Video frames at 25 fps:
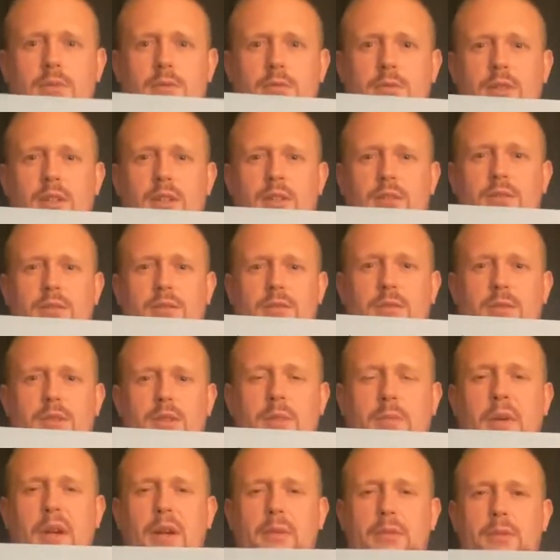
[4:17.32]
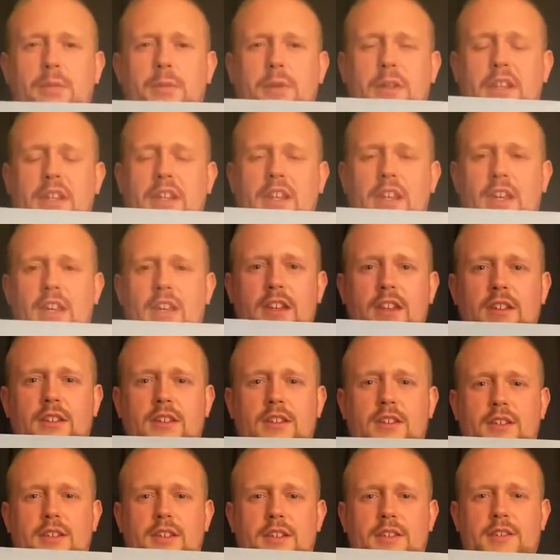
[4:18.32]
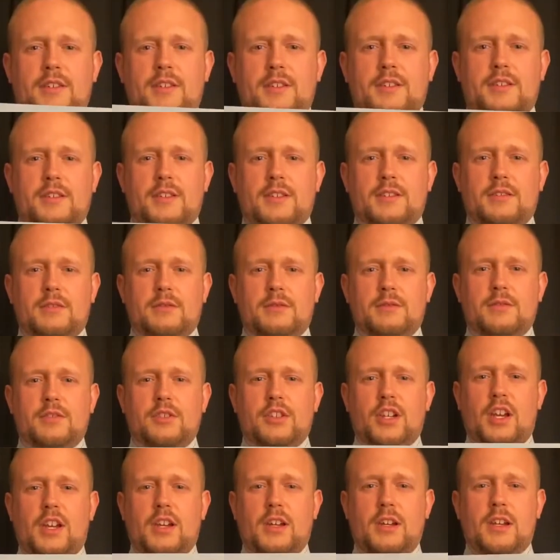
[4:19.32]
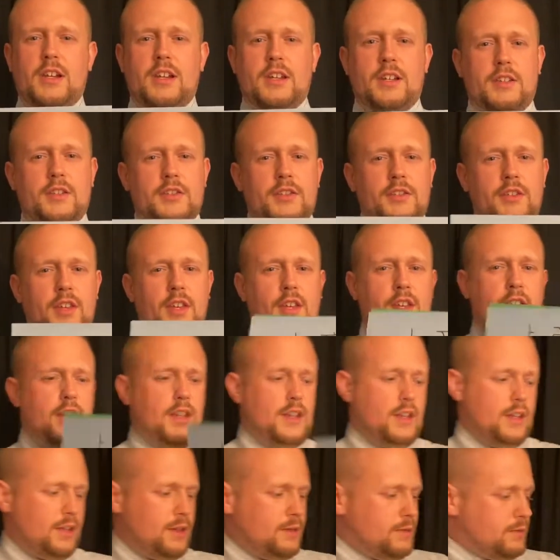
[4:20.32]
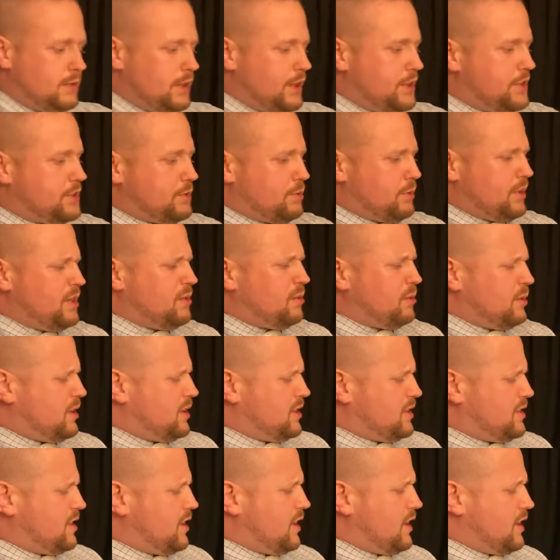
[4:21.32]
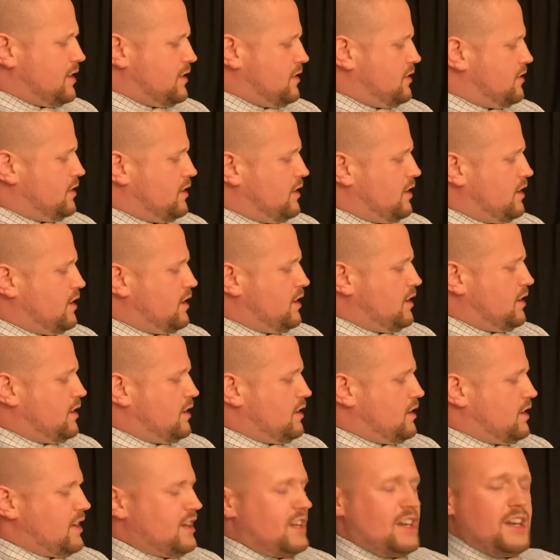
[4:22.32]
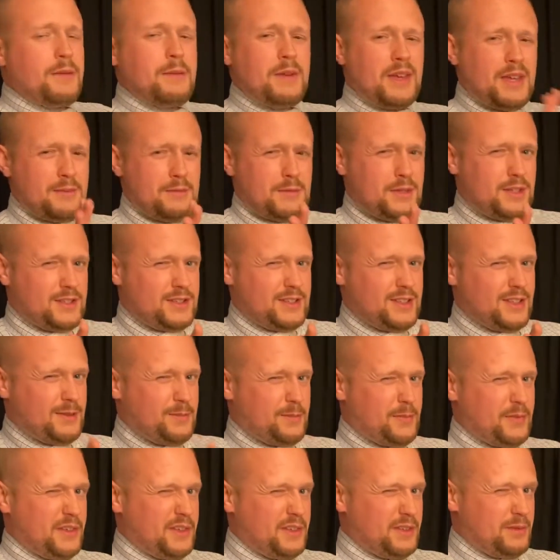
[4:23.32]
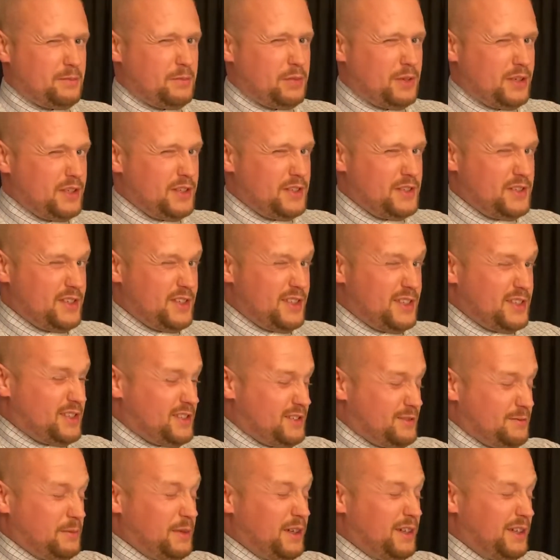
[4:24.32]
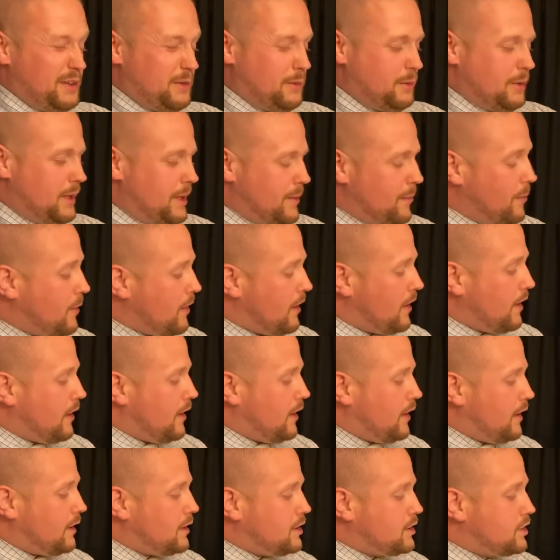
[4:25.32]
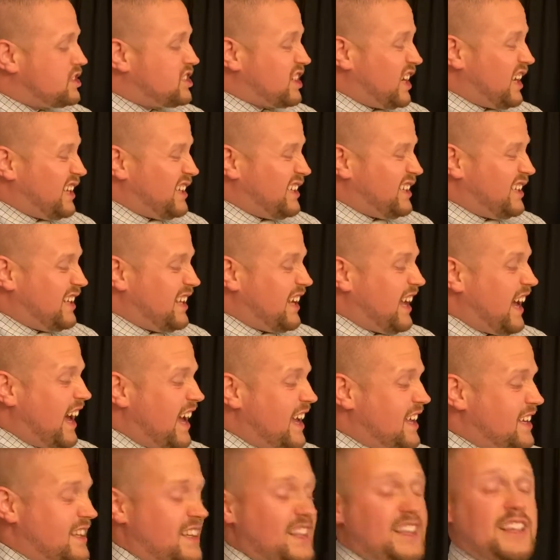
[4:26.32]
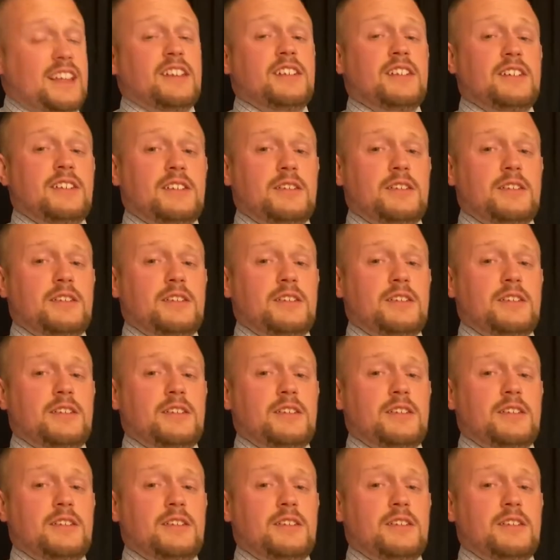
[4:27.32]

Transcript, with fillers: Well, you probably can't because it's in Chinese. Let's read what it says. And I may mess up the pronunciation, by the way. Sheng Di Ai Ni.